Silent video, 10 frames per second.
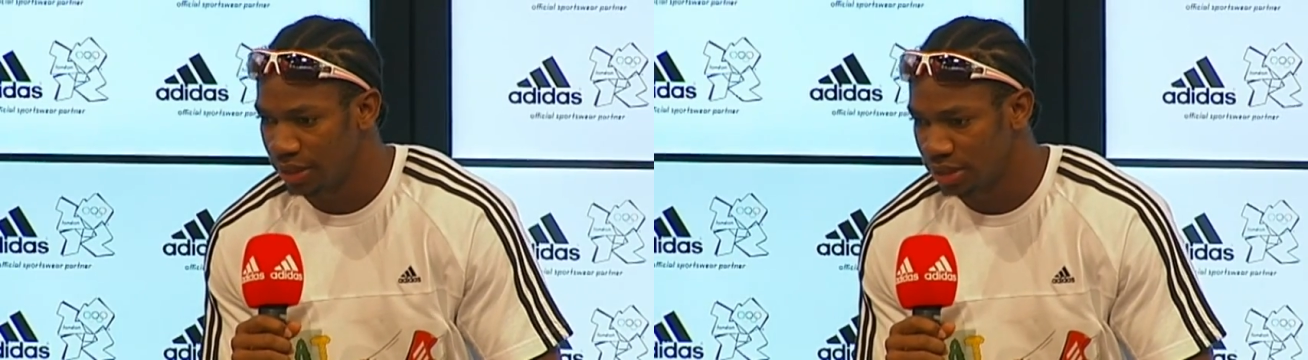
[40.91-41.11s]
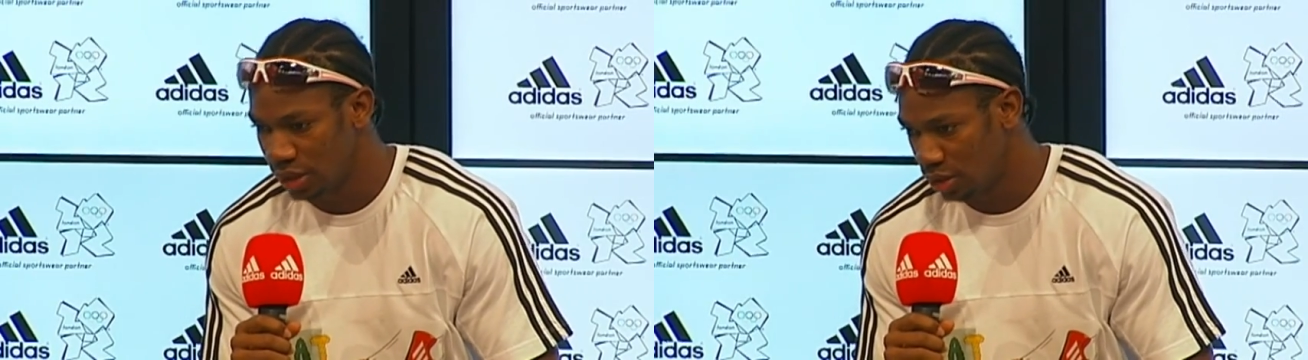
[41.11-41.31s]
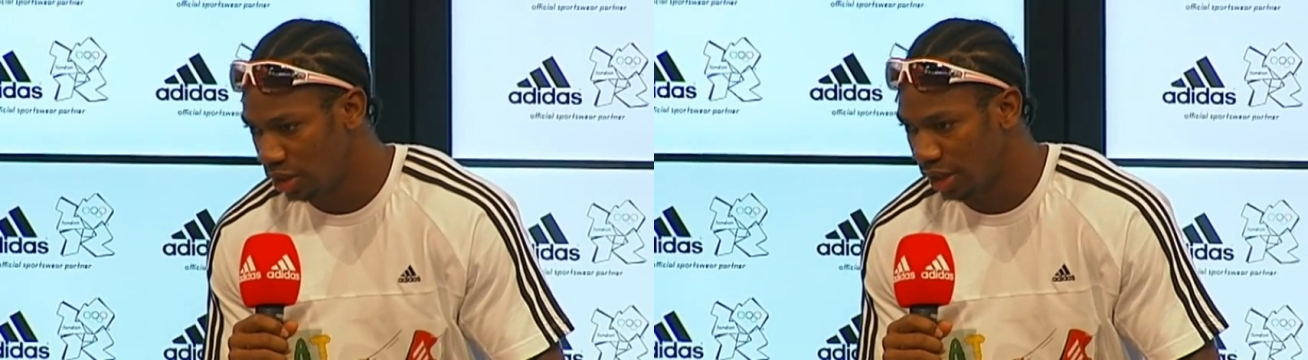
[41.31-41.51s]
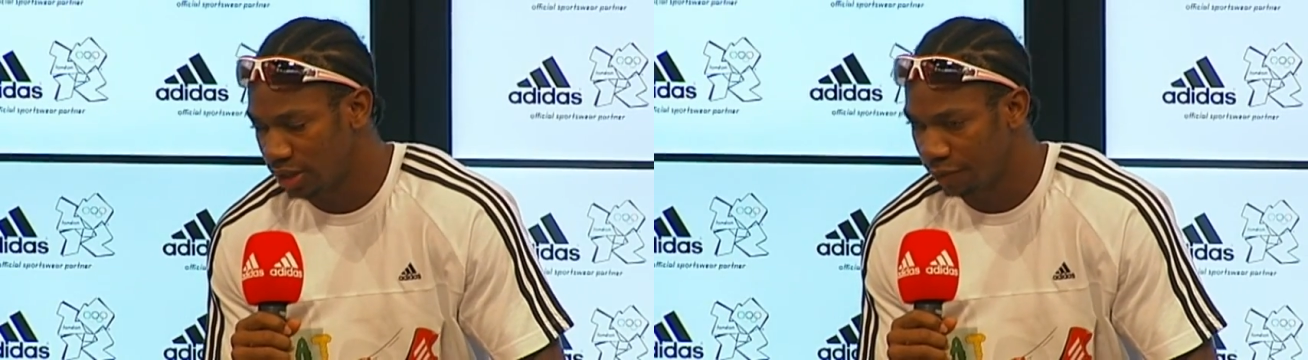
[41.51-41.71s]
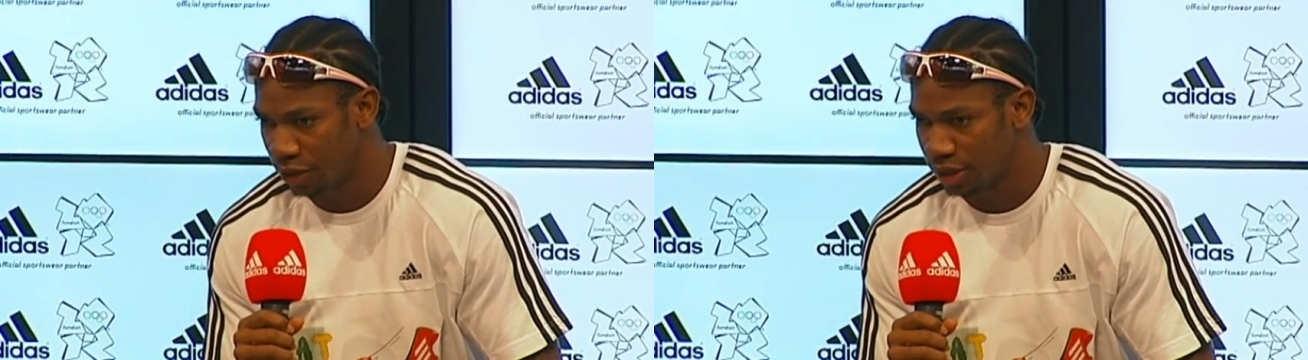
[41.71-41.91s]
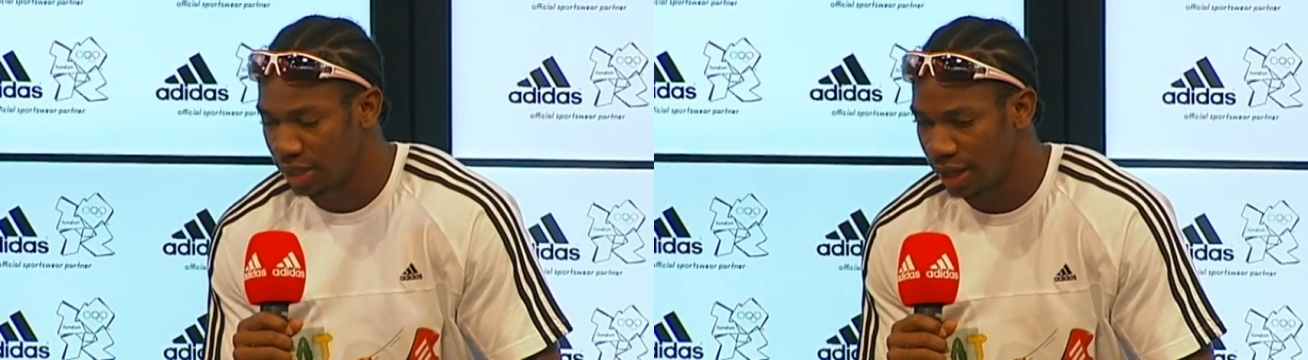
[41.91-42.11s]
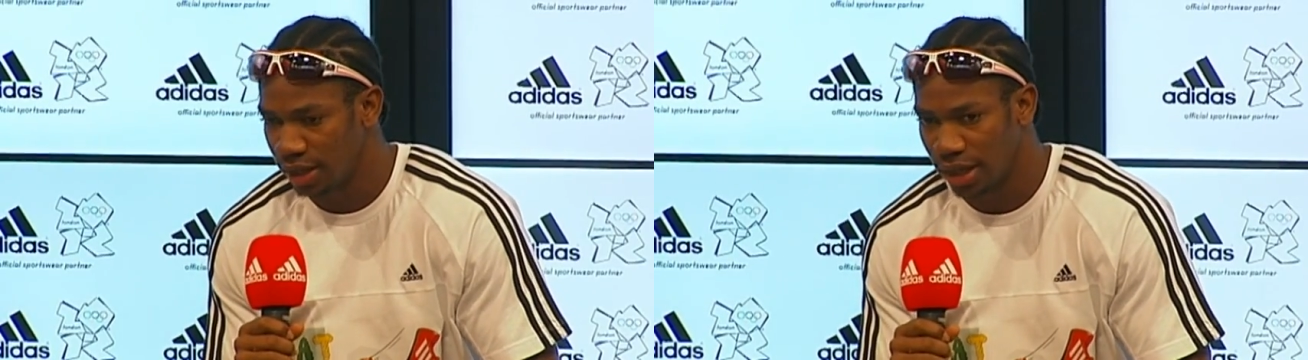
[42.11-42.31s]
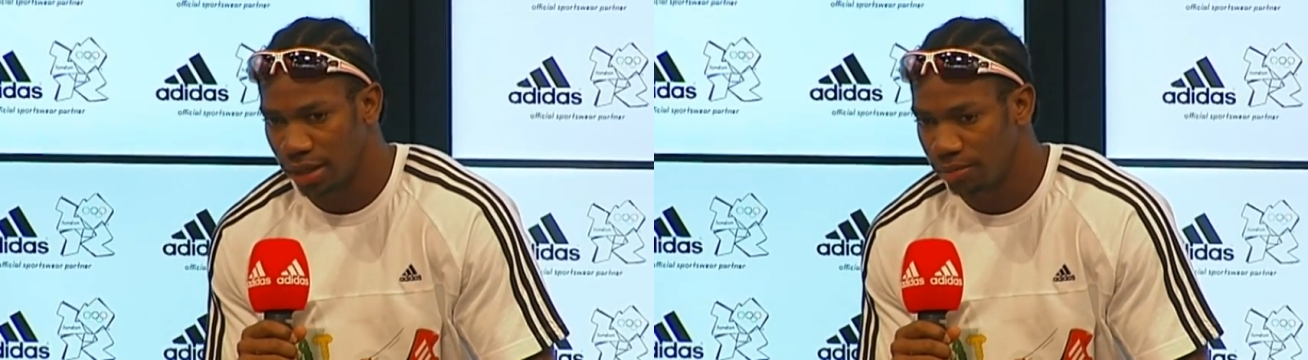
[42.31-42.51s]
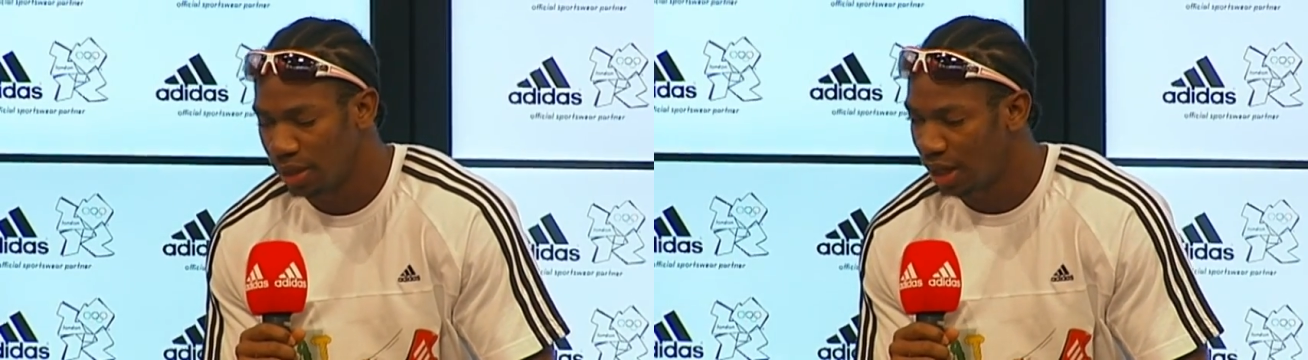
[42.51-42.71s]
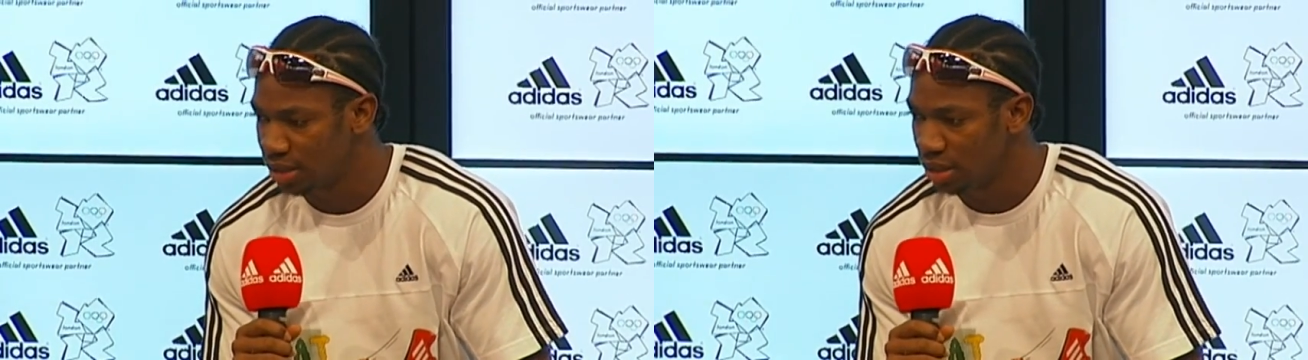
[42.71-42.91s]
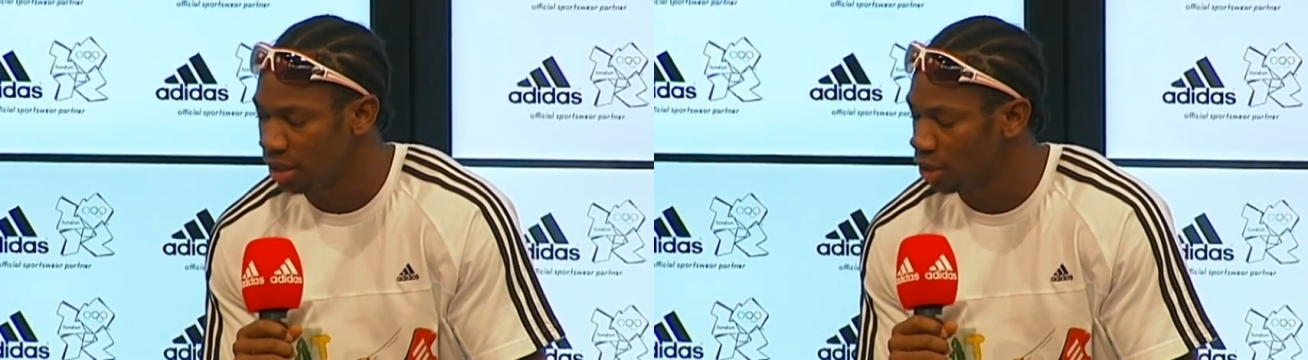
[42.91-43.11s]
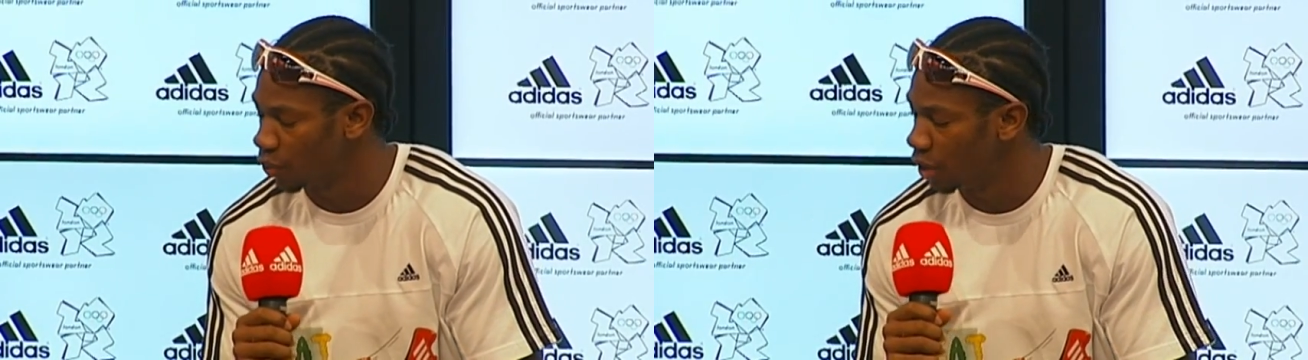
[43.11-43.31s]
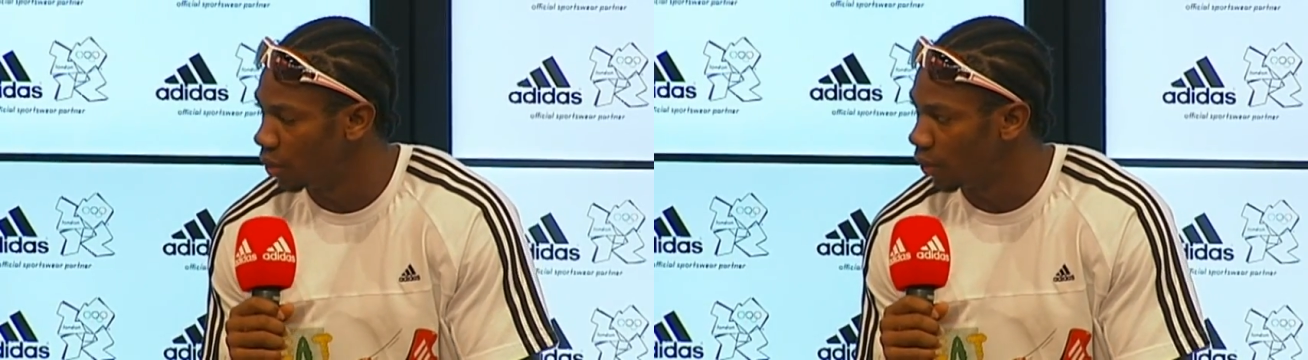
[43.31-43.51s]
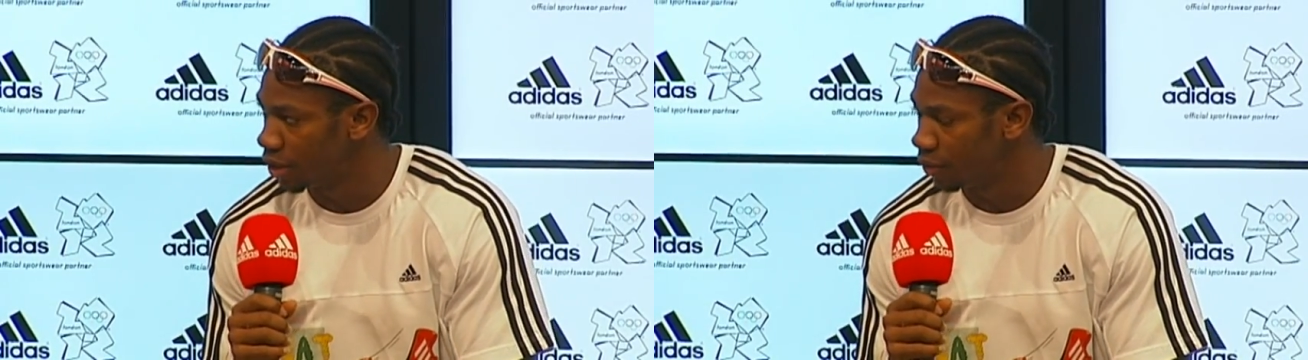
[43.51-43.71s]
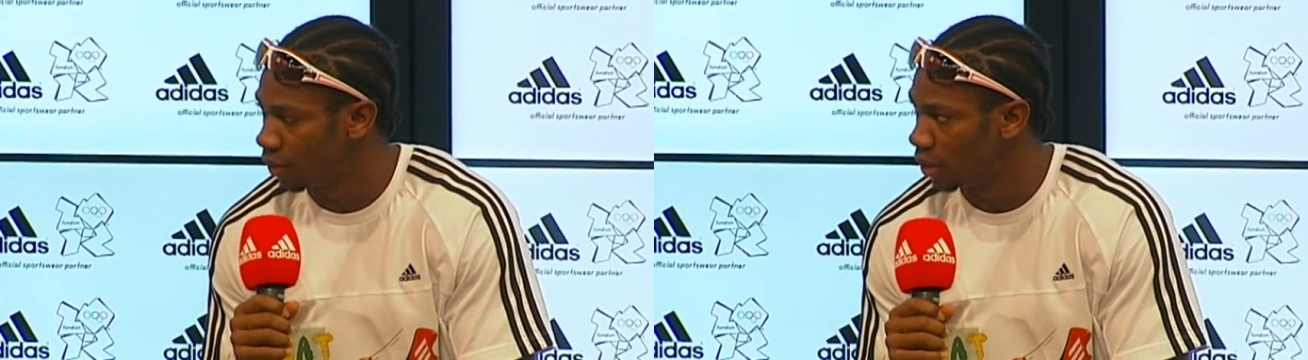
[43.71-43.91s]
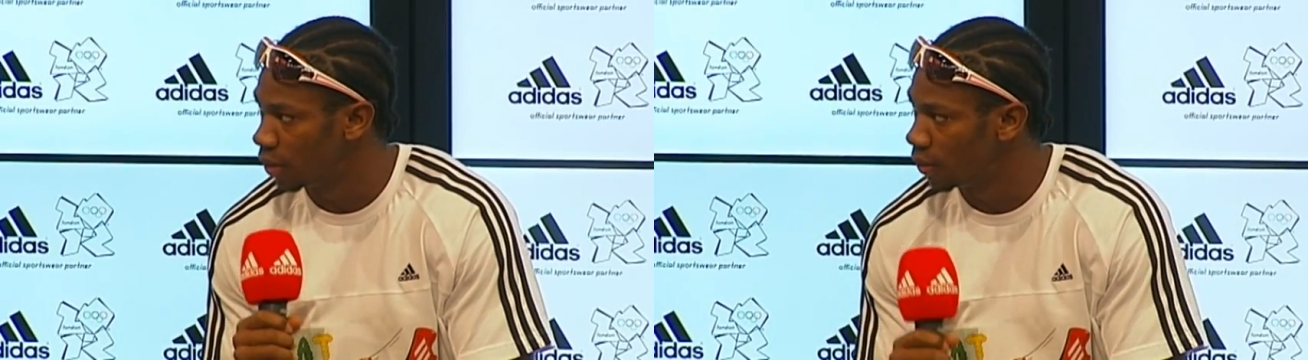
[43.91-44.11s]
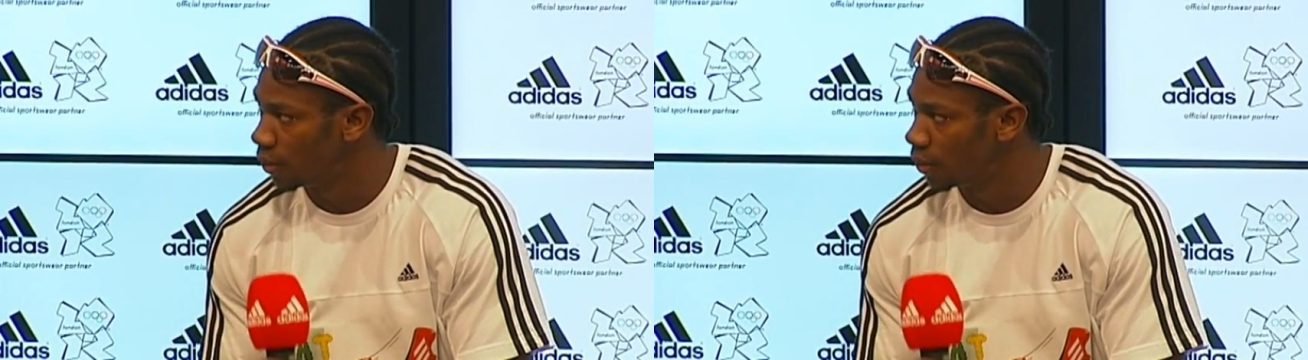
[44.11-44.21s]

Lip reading: they see you're a different guy. I think it's really wonderful.